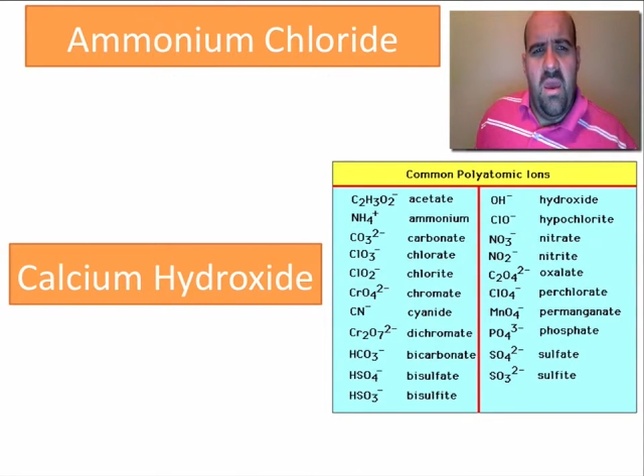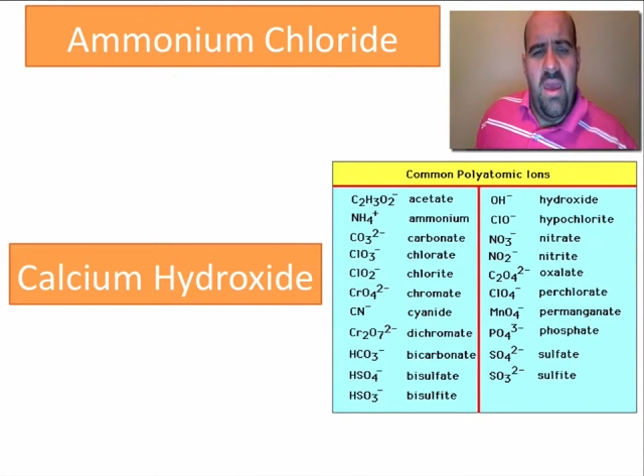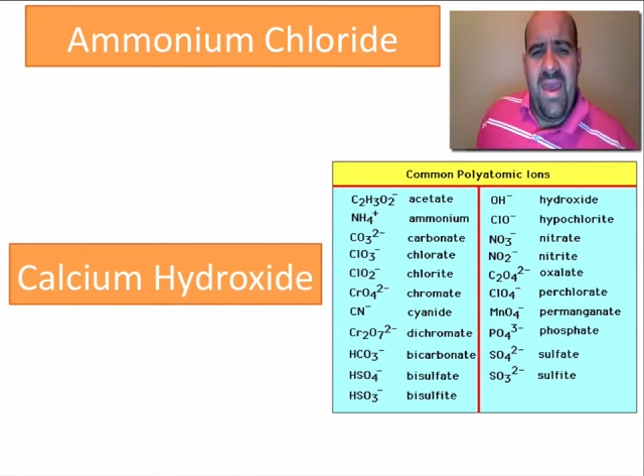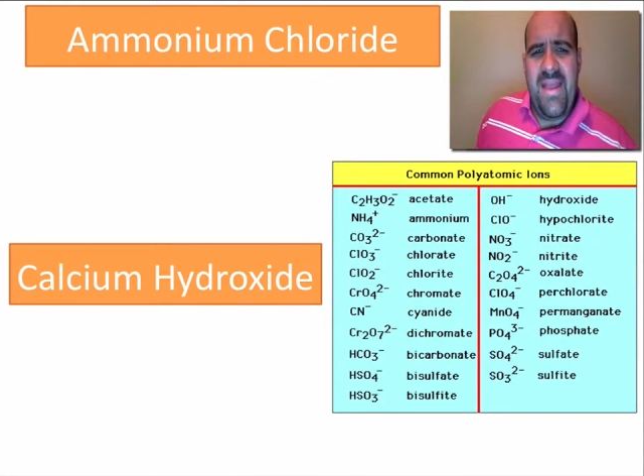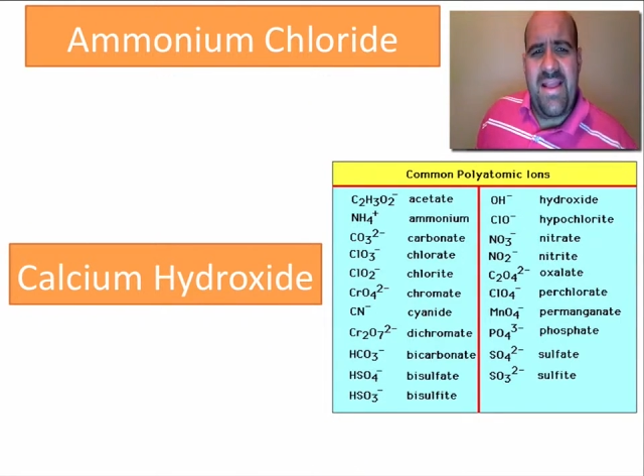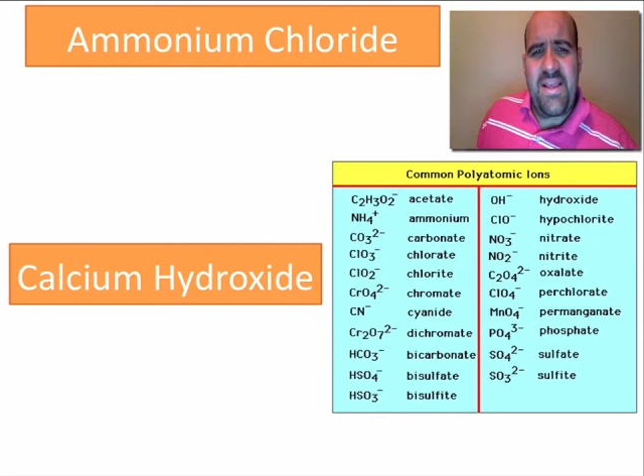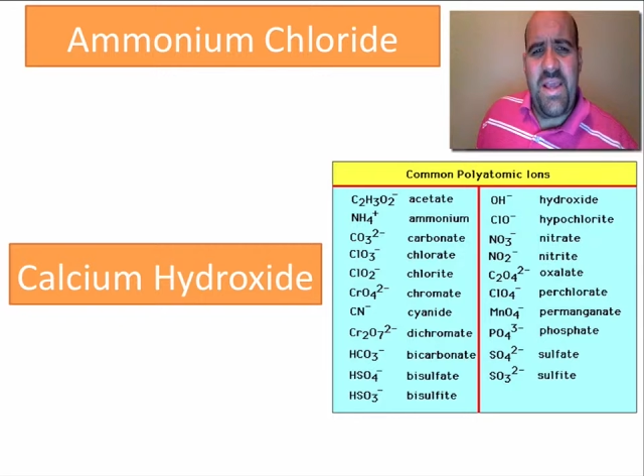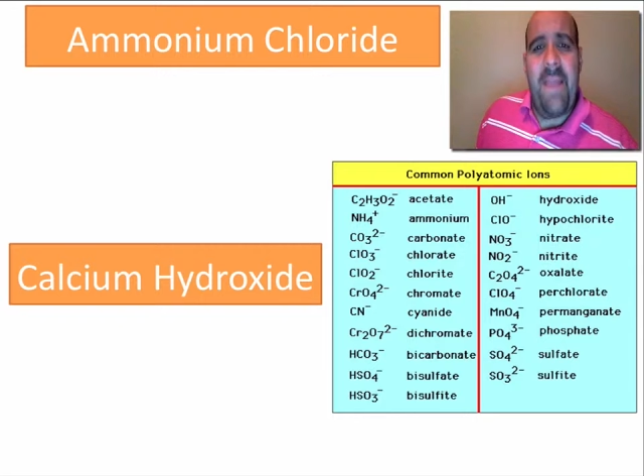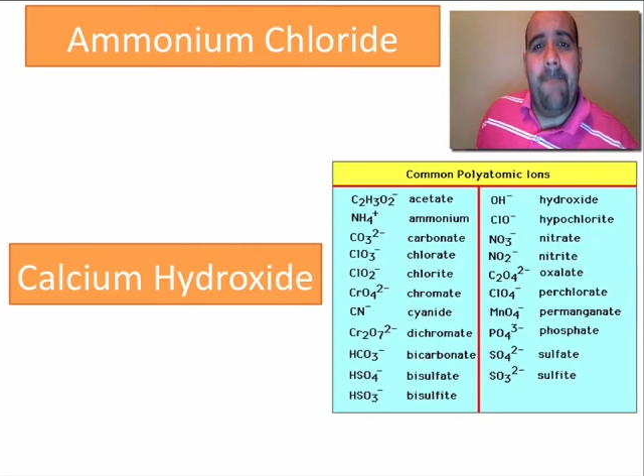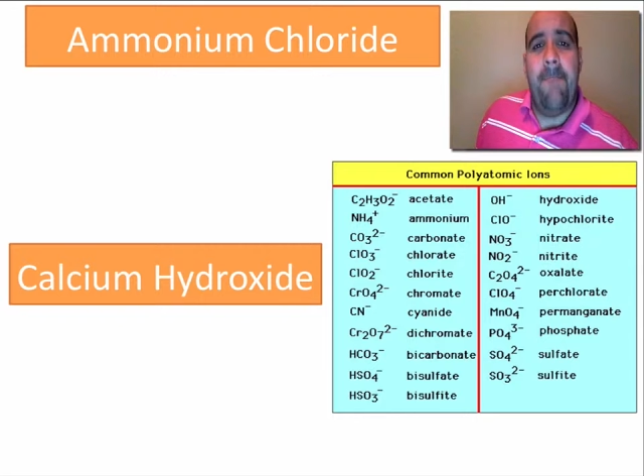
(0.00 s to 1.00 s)
And let's look
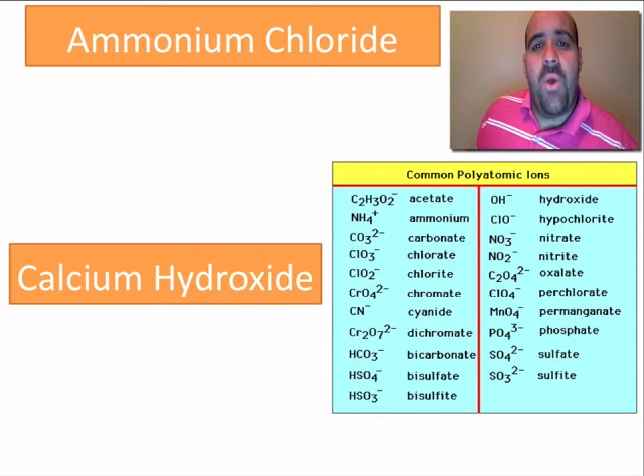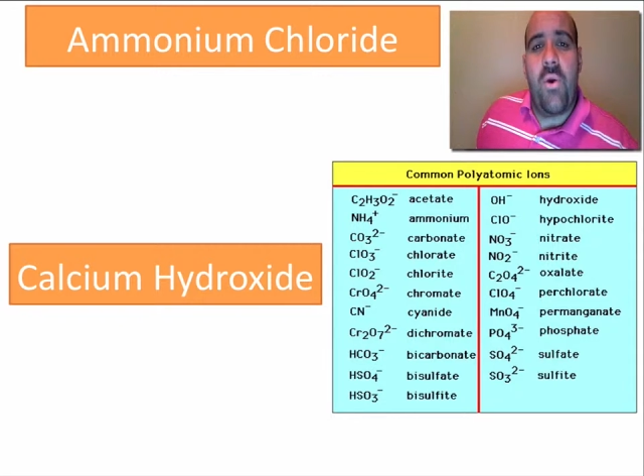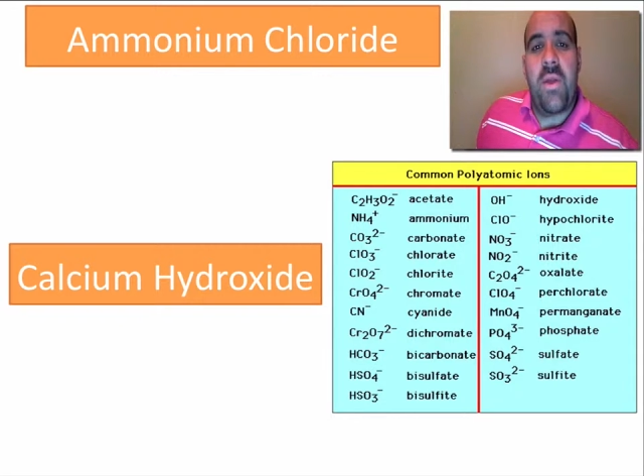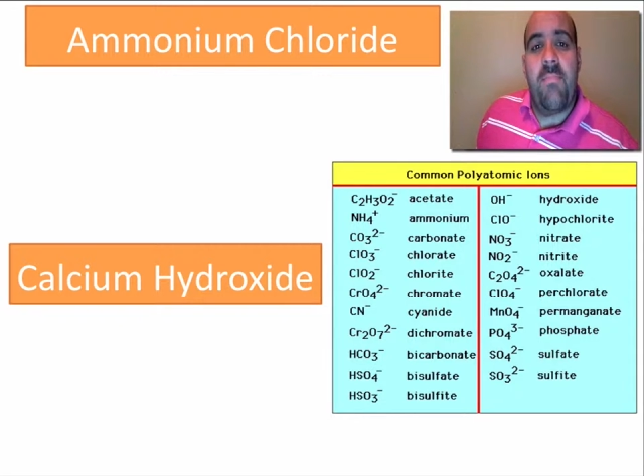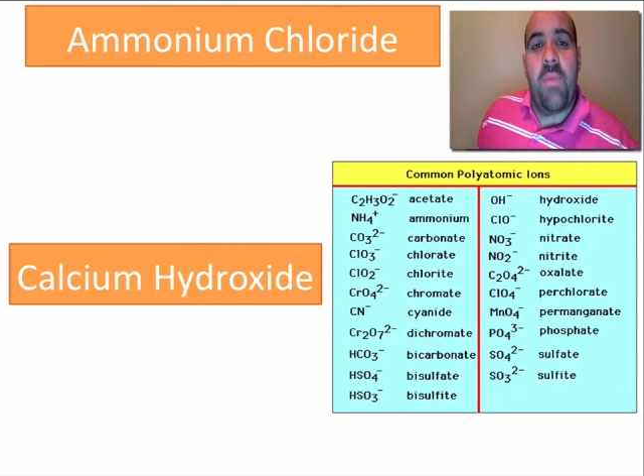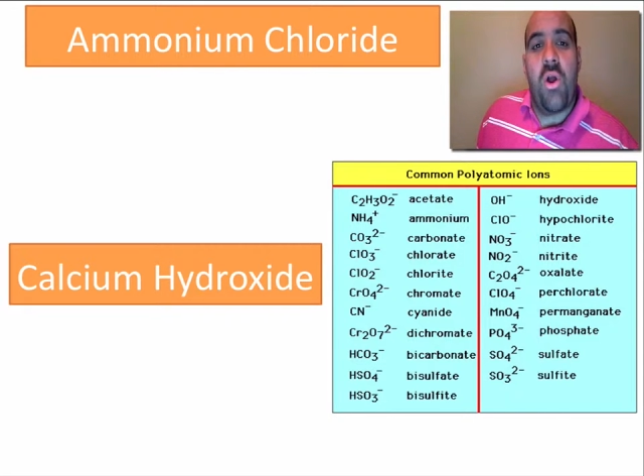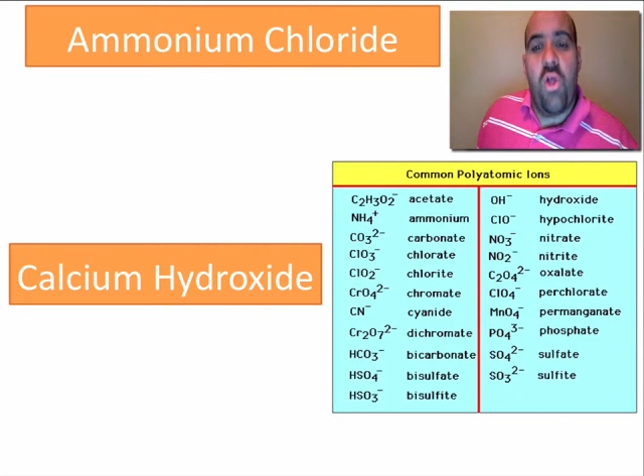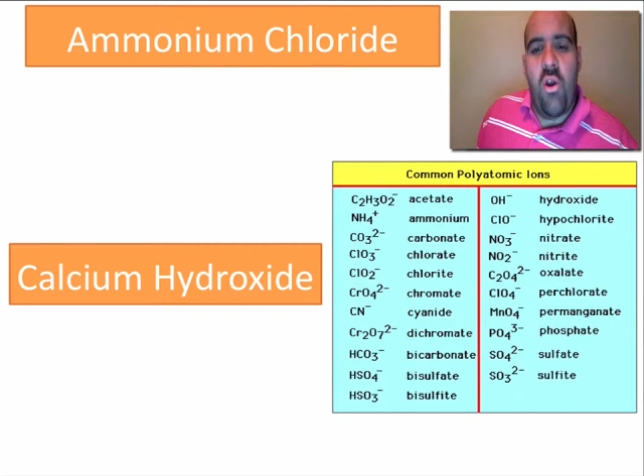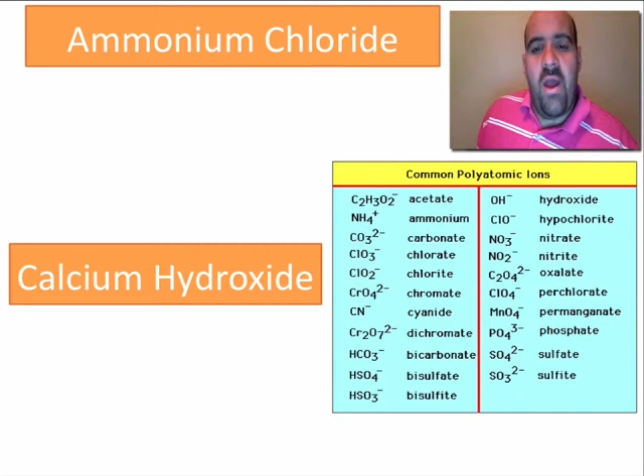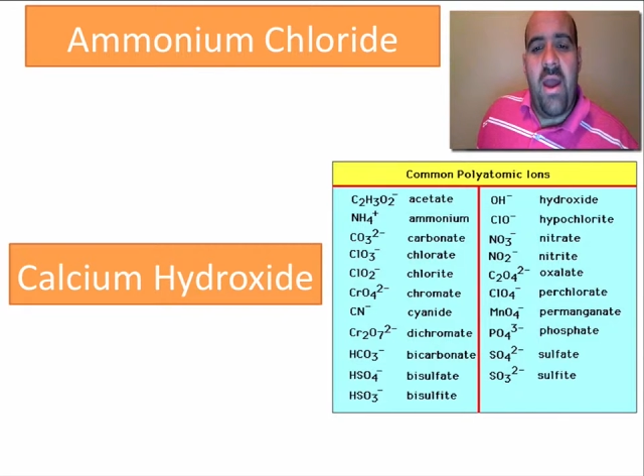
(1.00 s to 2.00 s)
at ammonium
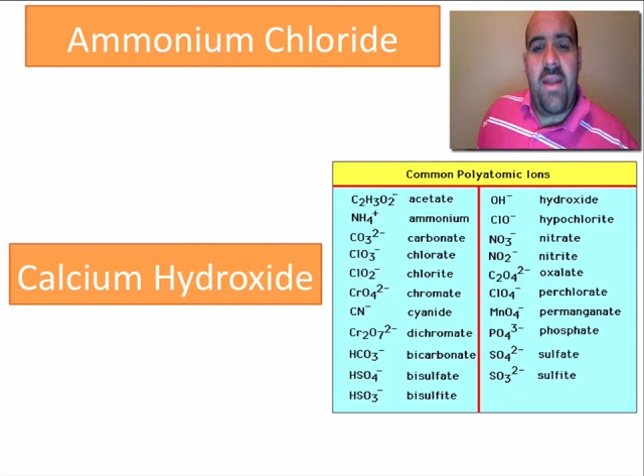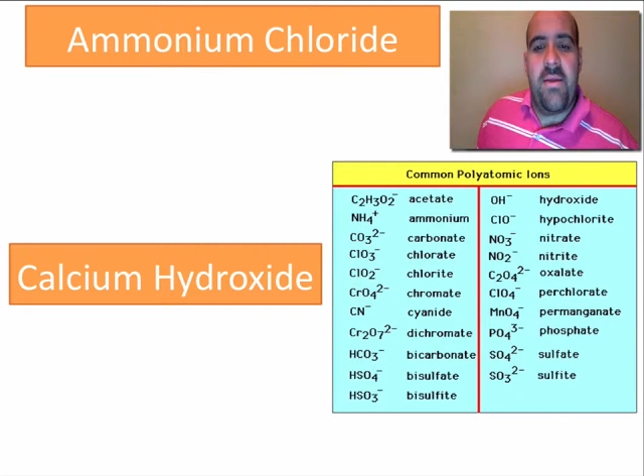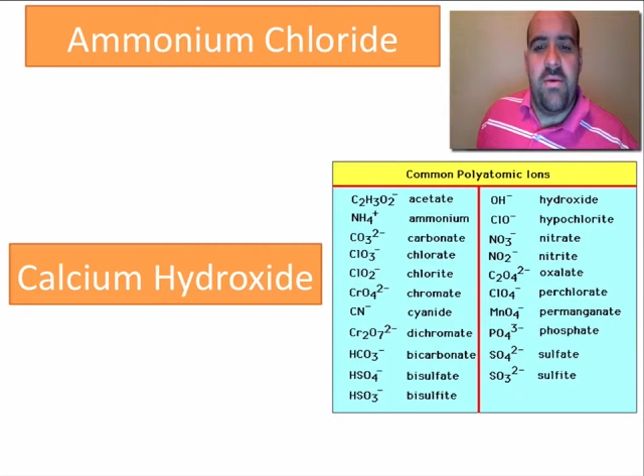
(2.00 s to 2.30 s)
chloride.